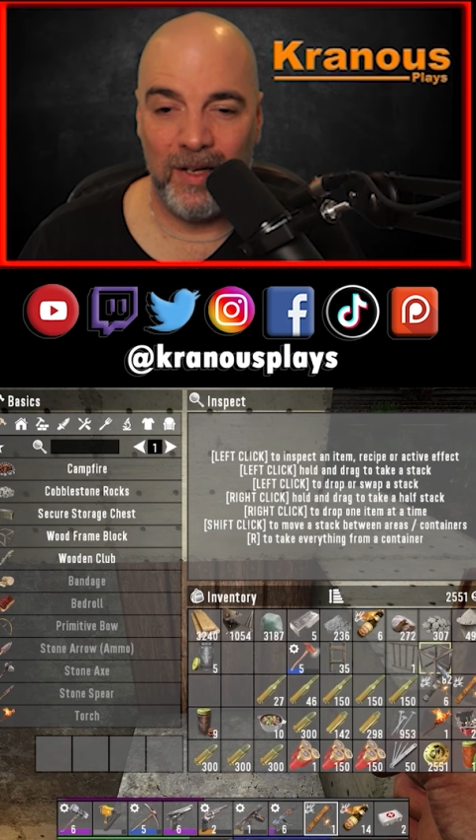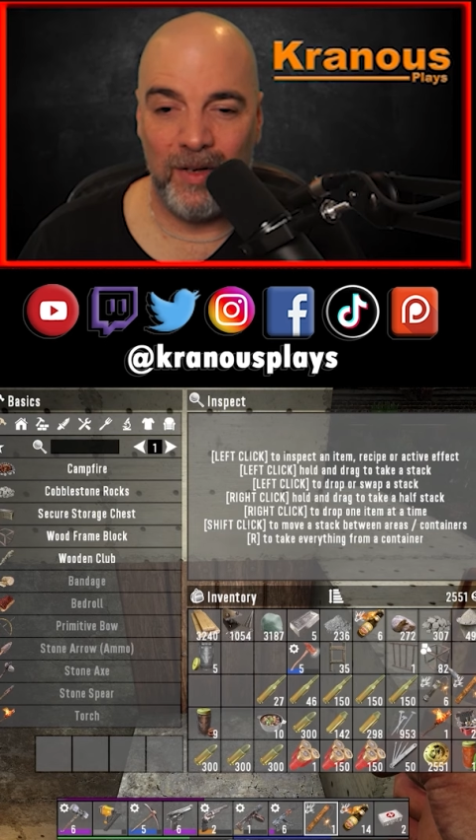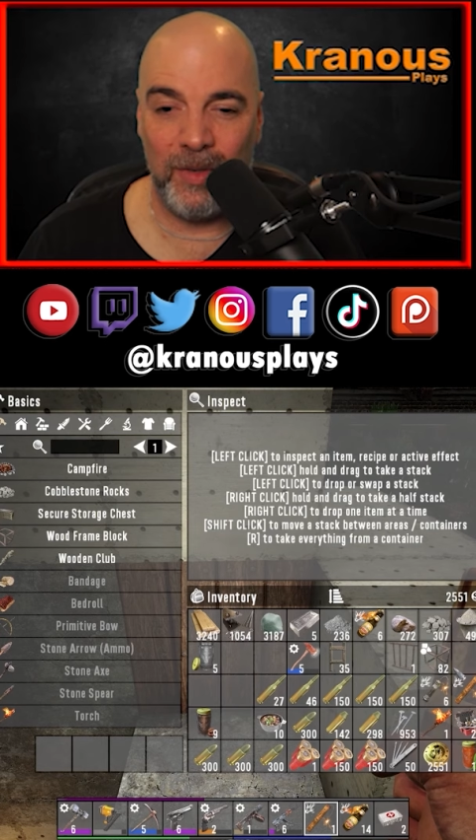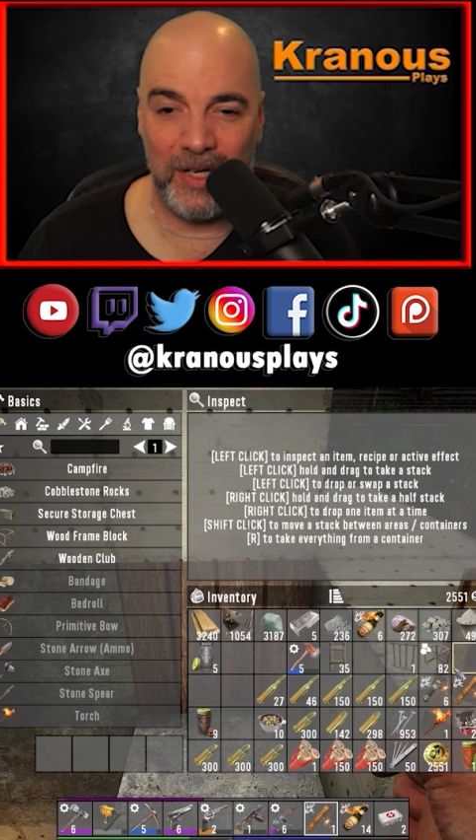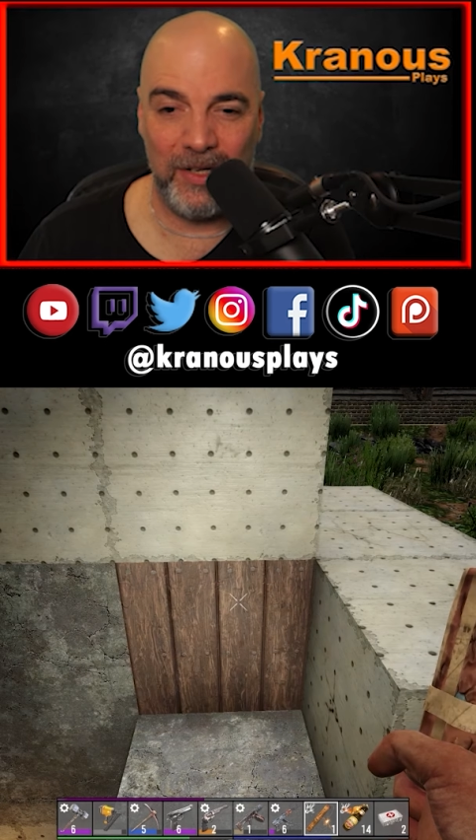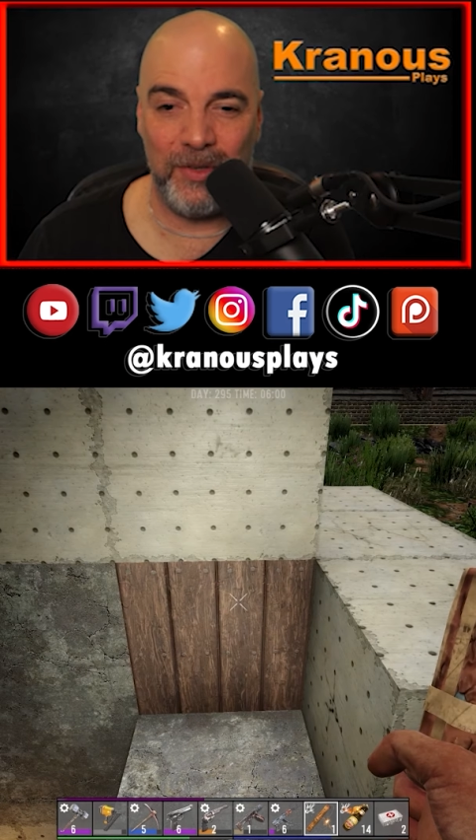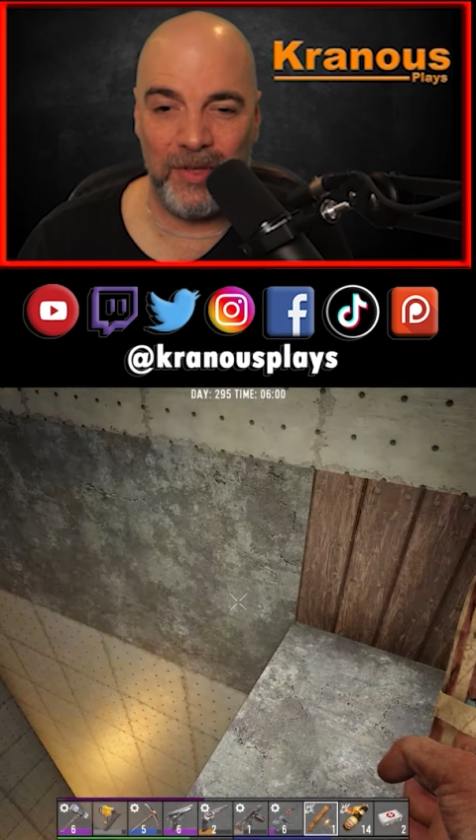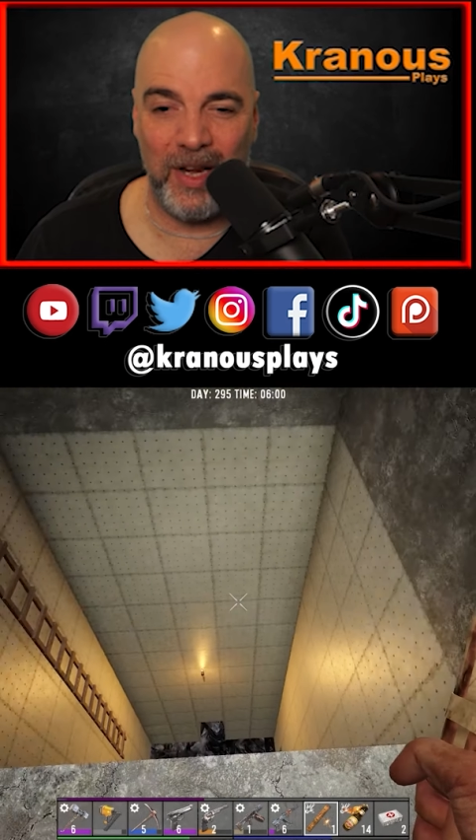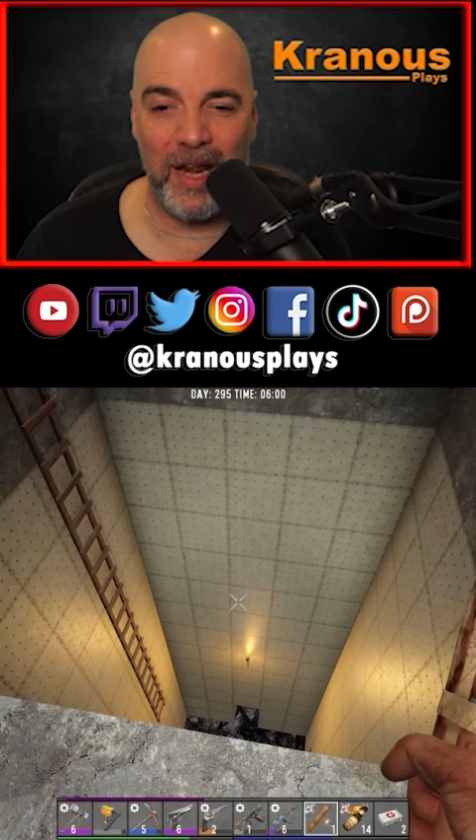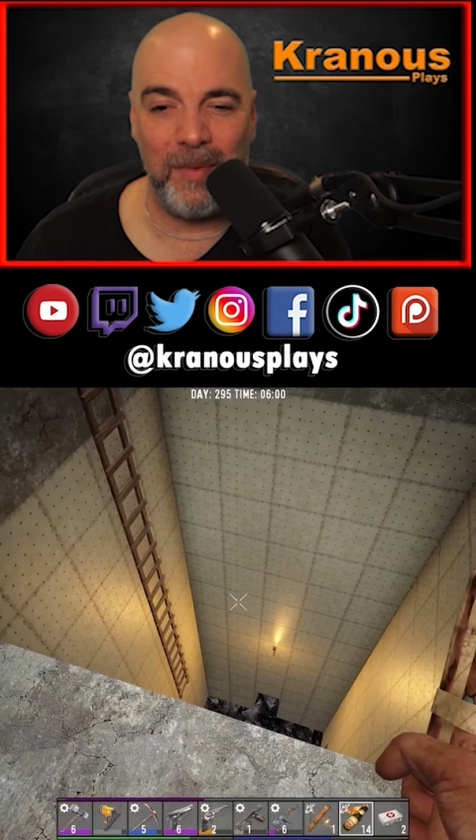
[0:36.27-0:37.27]
Okay. What are you gonna do
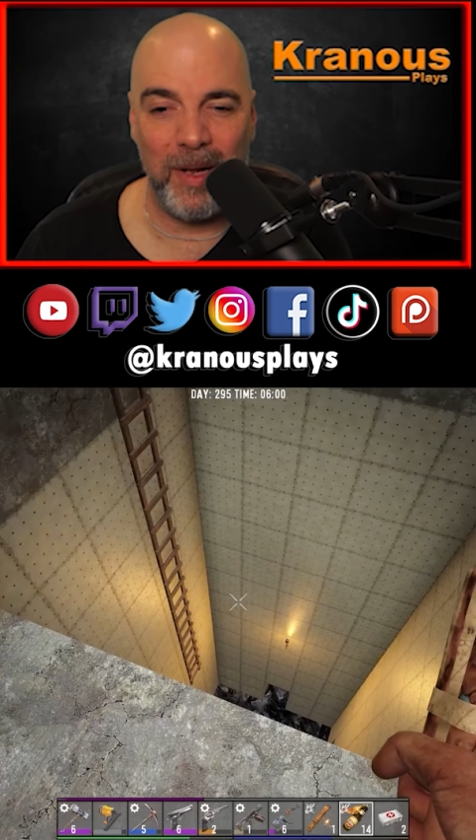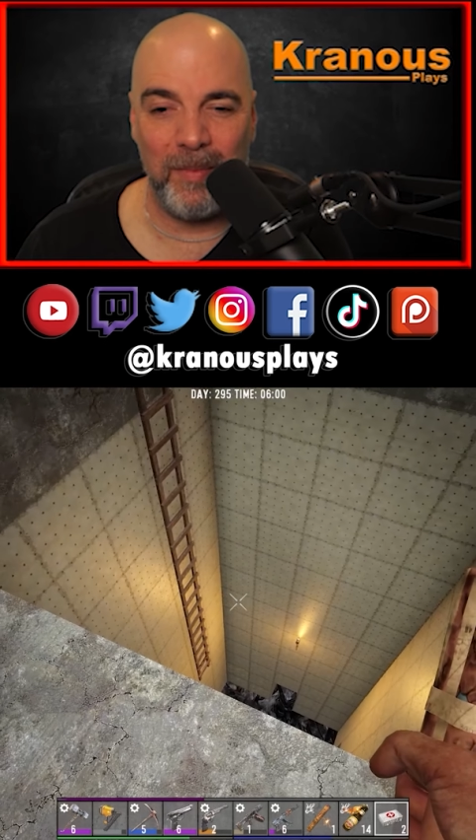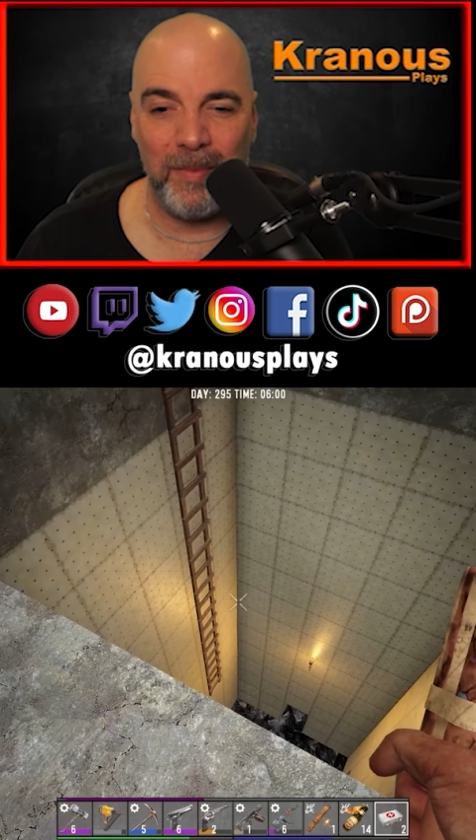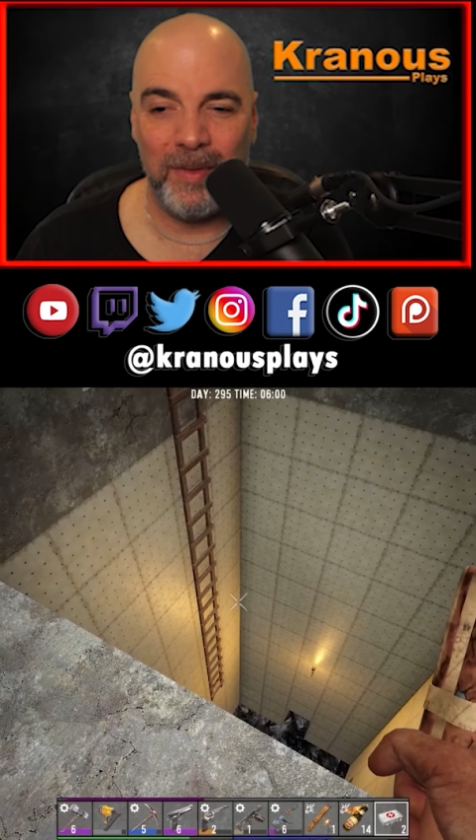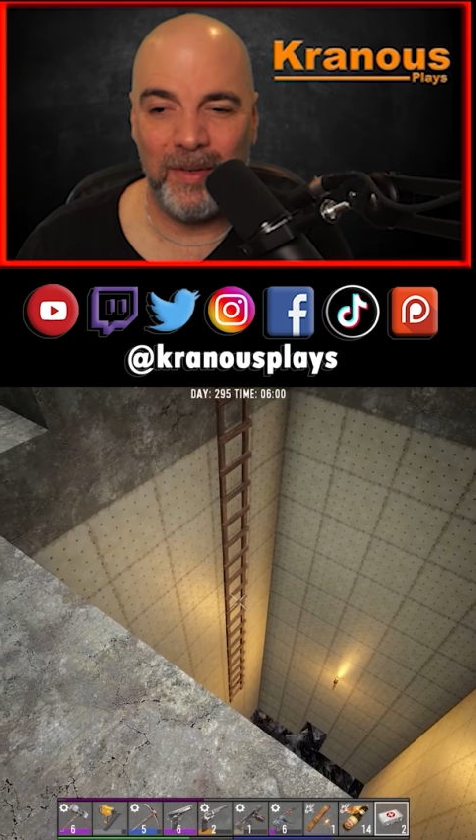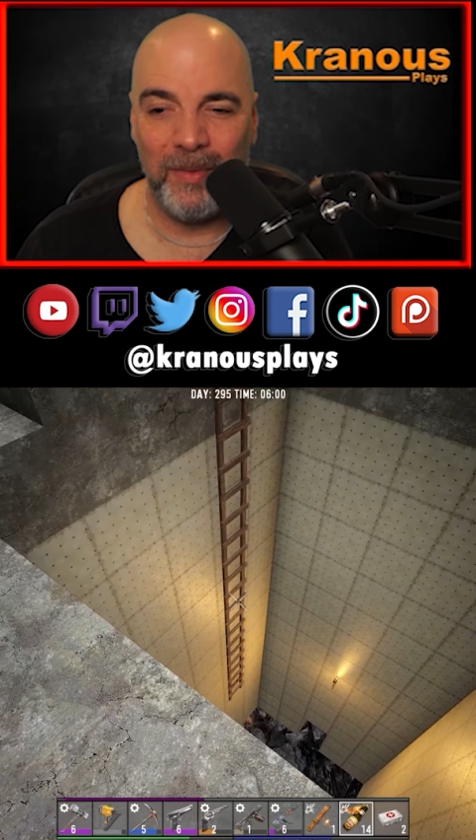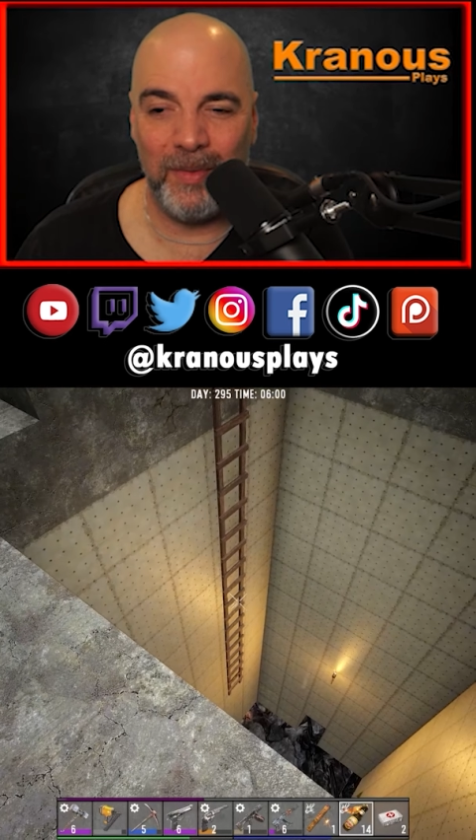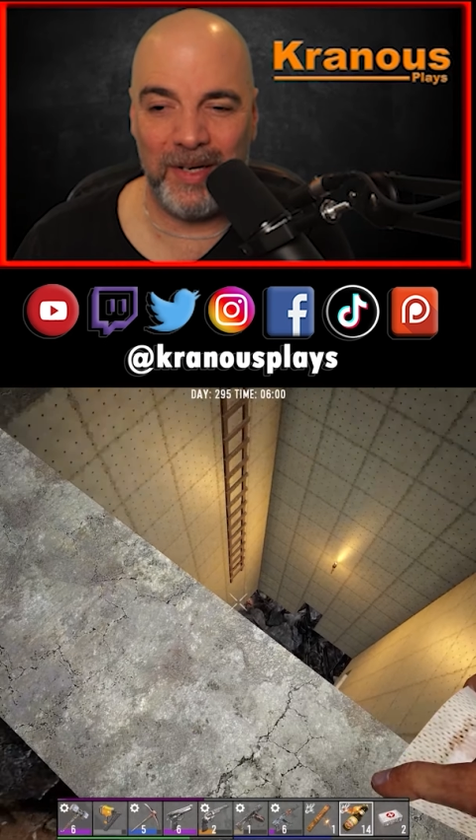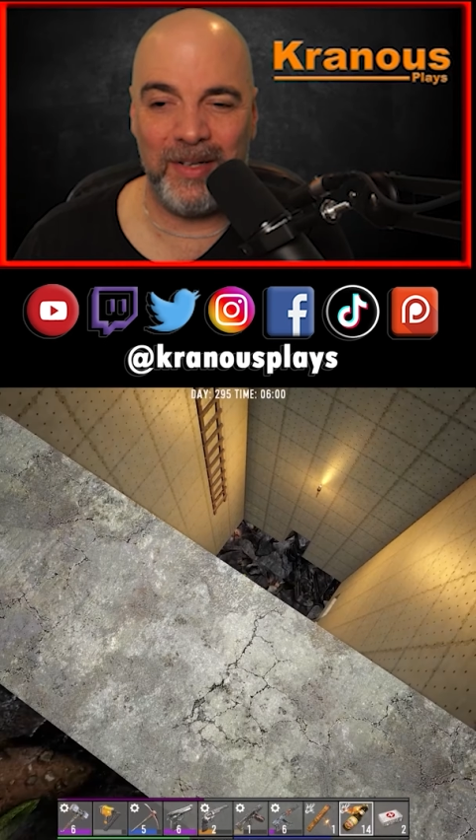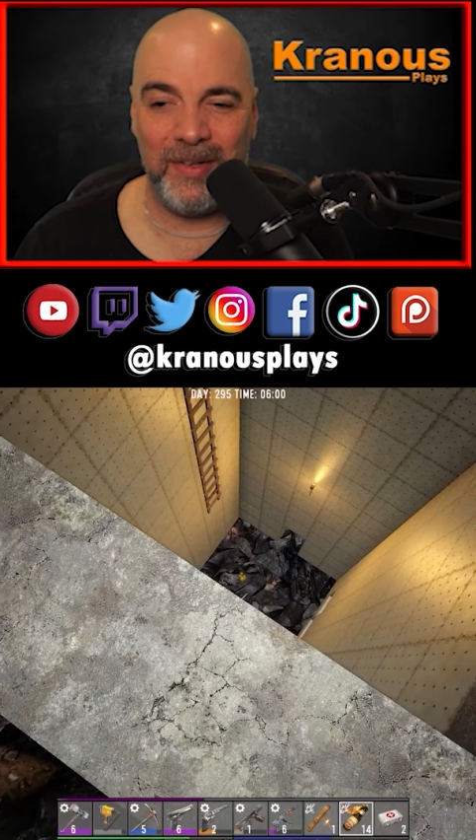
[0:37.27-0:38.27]
with the dynamite?
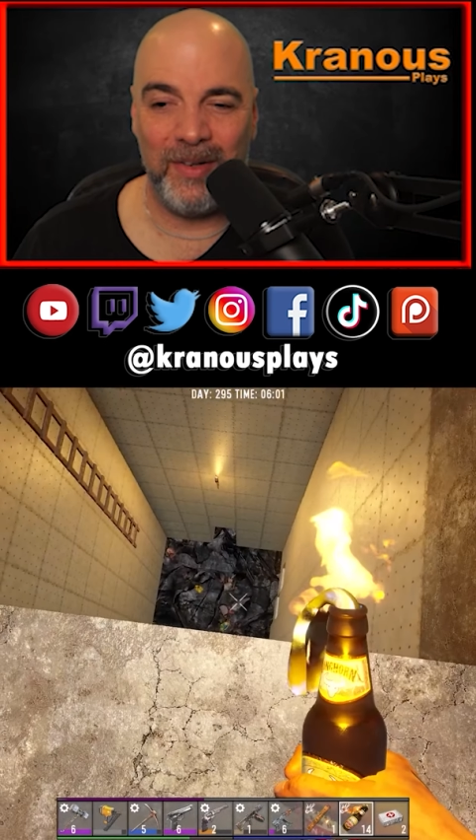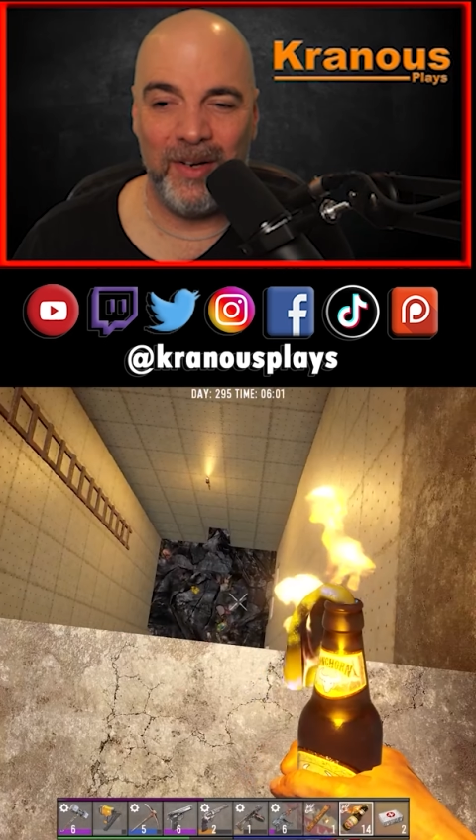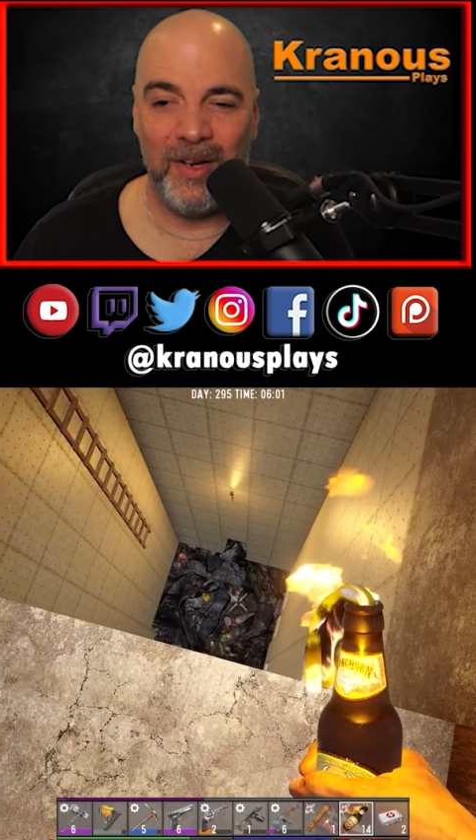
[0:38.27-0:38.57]
What are you gonna do?